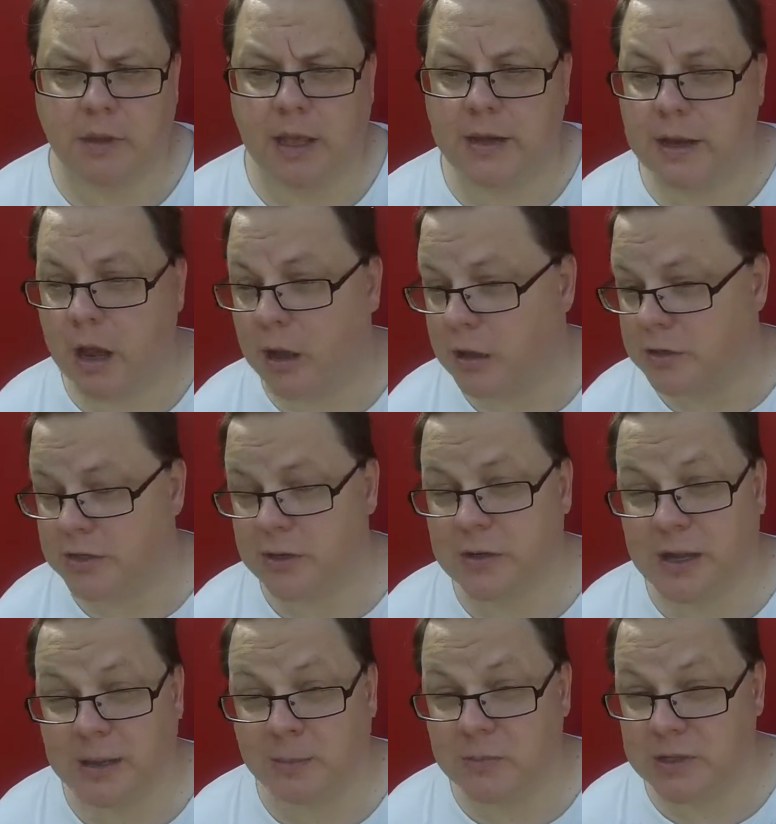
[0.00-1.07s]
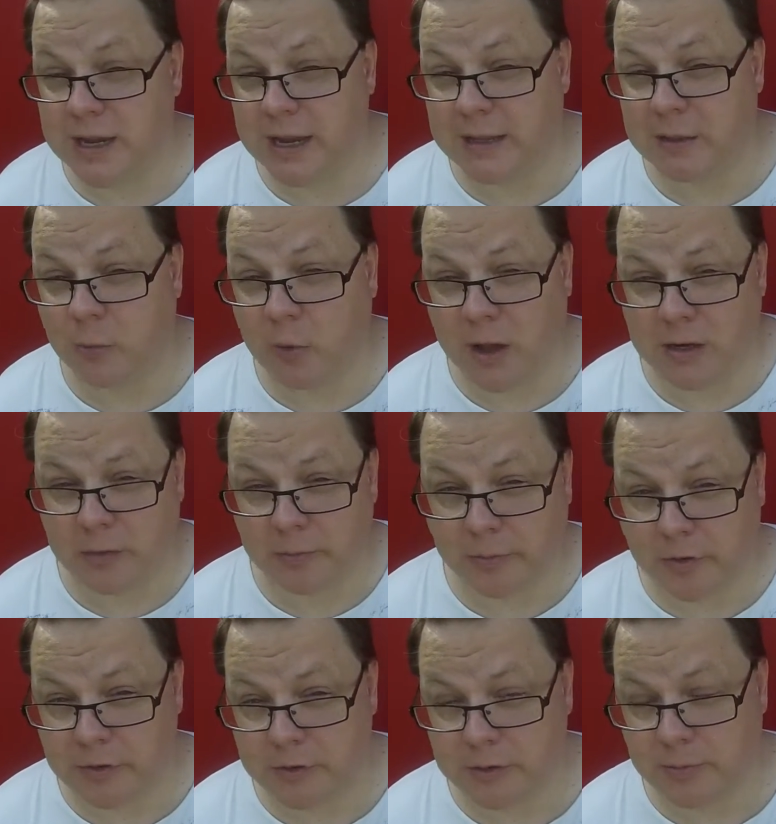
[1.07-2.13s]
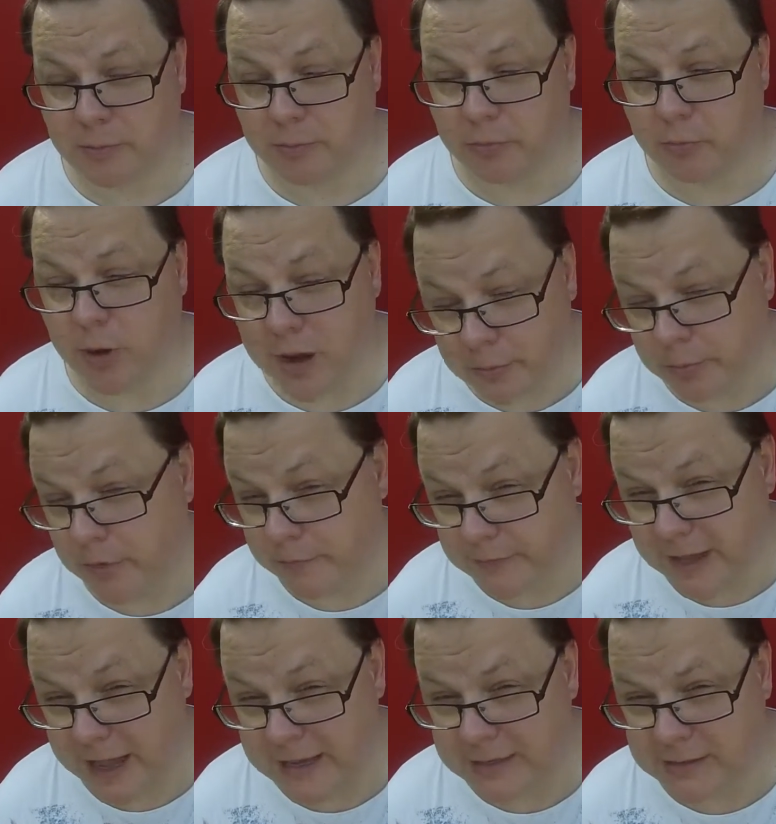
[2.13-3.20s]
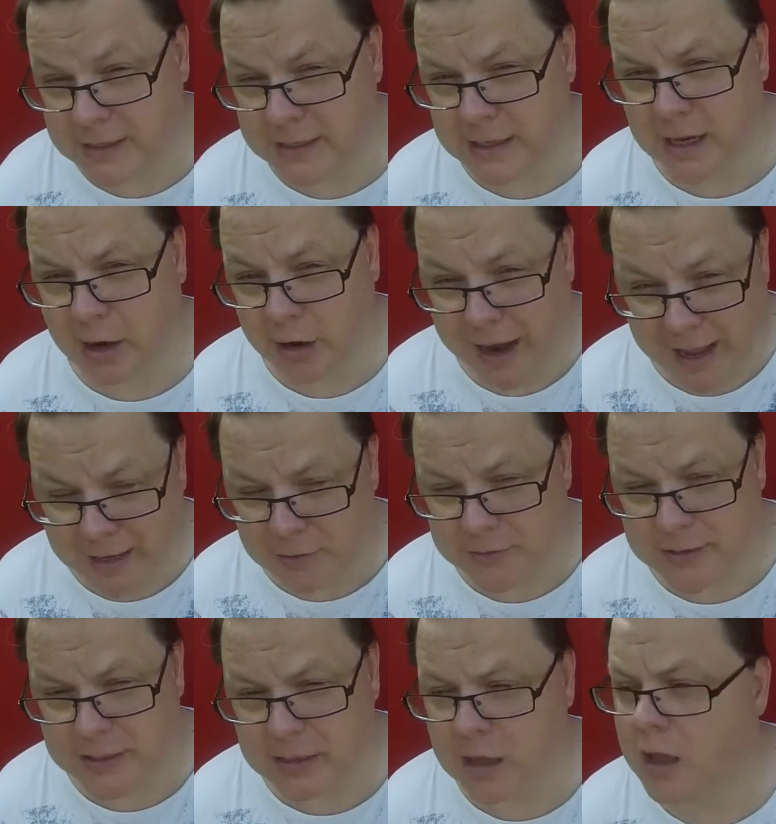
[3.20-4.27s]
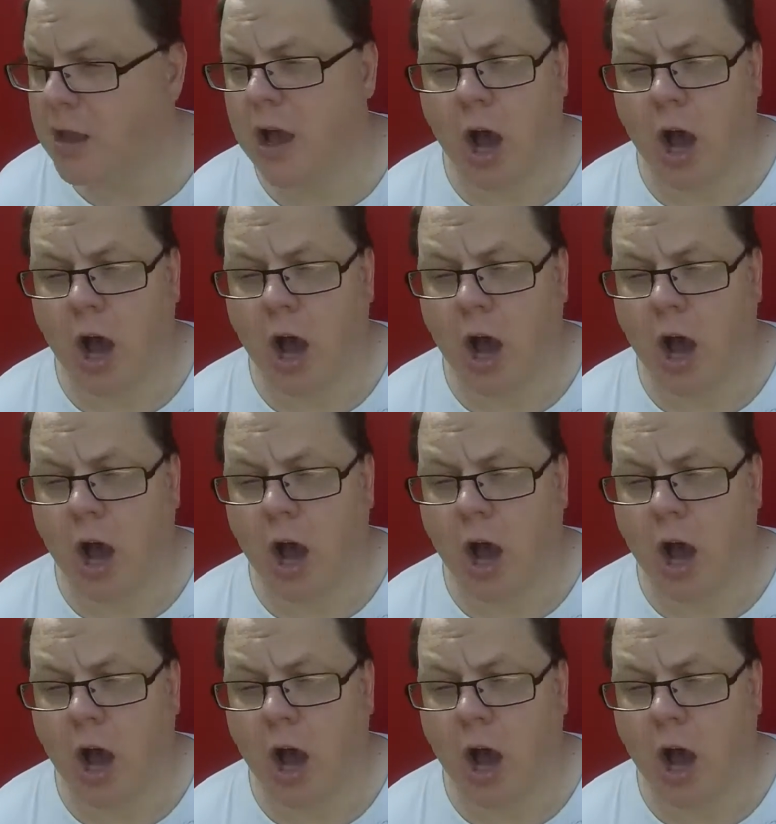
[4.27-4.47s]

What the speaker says: It also comes in a waterproof casing or housing.